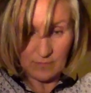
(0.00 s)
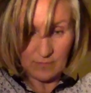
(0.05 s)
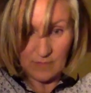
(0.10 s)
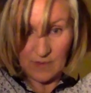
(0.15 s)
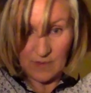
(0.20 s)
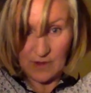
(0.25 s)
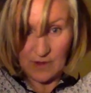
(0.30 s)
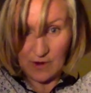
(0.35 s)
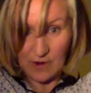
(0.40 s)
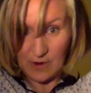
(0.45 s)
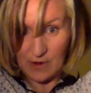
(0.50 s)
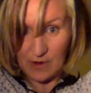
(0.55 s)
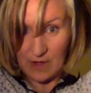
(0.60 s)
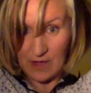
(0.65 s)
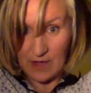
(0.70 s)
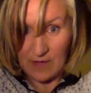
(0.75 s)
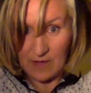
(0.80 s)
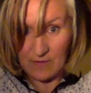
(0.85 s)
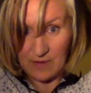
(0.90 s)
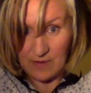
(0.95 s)
There you
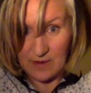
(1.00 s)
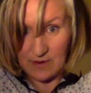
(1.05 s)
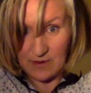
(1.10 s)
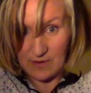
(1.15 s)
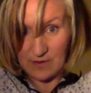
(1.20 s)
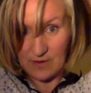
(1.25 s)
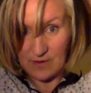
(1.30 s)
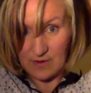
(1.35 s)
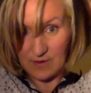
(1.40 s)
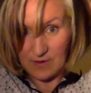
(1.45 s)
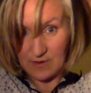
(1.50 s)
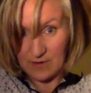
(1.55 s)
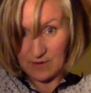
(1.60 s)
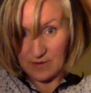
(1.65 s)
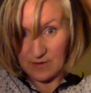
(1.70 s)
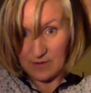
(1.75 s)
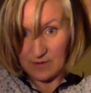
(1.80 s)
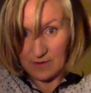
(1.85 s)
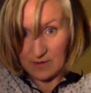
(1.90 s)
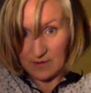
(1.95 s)
have it.
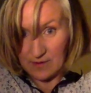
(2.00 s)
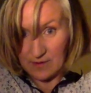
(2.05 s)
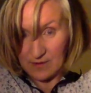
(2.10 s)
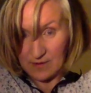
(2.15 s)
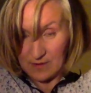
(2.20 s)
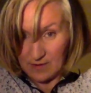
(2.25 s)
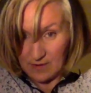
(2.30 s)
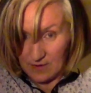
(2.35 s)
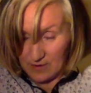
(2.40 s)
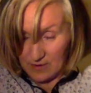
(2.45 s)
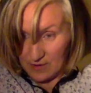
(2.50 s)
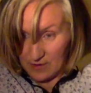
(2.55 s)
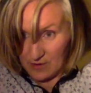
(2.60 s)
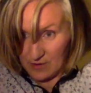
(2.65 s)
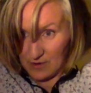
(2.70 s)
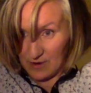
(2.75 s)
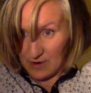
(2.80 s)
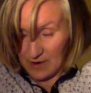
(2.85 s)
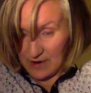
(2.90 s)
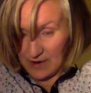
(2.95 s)

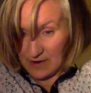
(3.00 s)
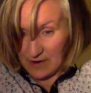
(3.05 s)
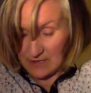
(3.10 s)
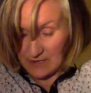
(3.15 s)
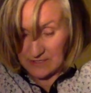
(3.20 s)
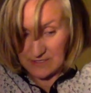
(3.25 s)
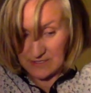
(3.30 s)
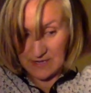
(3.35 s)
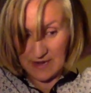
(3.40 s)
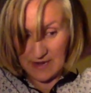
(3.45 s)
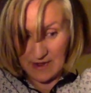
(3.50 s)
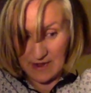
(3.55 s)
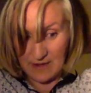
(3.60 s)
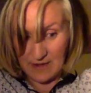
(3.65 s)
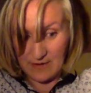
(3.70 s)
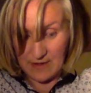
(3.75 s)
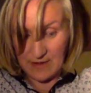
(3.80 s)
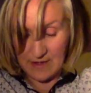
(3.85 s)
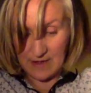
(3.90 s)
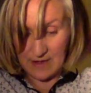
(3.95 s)
Your hair is now
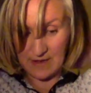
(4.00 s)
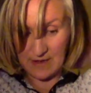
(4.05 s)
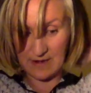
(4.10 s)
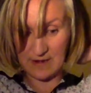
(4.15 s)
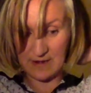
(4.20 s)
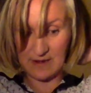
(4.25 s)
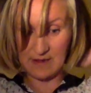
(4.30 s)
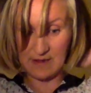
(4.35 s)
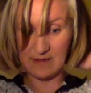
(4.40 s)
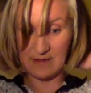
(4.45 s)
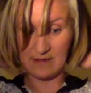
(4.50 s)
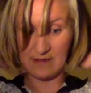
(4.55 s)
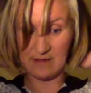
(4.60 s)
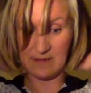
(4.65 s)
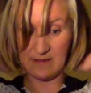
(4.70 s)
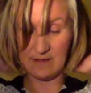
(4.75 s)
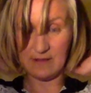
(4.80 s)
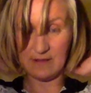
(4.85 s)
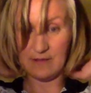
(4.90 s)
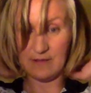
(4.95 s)
in
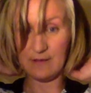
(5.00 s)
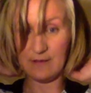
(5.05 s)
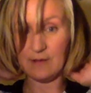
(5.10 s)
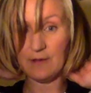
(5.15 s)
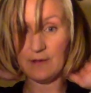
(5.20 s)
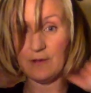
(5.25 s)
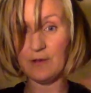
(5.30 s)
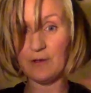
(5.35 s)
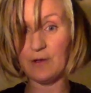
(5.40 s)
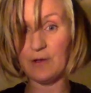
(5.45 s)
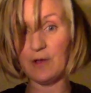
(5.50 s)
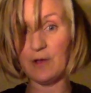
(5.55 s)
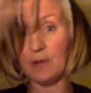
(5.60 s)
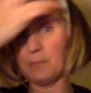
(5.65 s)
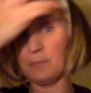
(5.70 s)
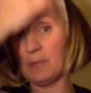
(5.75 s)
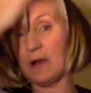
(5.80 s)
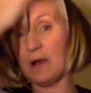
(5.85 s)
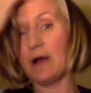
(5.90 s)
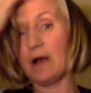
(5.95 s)
a
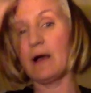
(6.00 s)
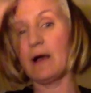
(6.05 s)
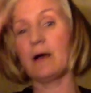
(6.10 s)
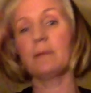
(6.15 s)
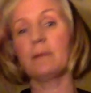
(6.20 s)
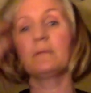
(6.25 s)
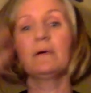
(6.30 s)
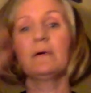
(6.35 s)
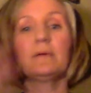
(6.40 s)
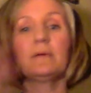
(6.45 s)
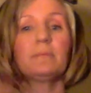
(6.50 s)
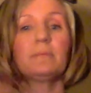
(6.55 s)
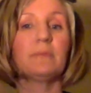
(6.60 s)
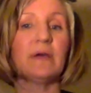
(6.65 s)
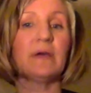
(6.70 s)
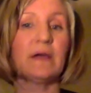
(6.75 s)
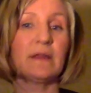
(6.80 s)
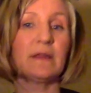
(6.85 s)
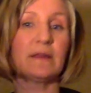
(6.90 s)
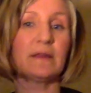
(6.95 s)
bob,
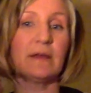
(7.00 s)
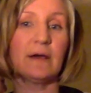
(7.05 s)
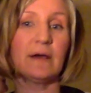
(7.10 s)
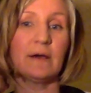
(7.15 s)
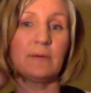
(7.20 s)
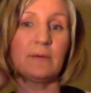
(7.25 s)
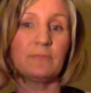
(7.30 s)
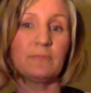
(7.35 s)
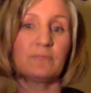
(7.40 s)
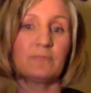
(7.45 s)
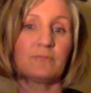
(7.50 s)
pinned up.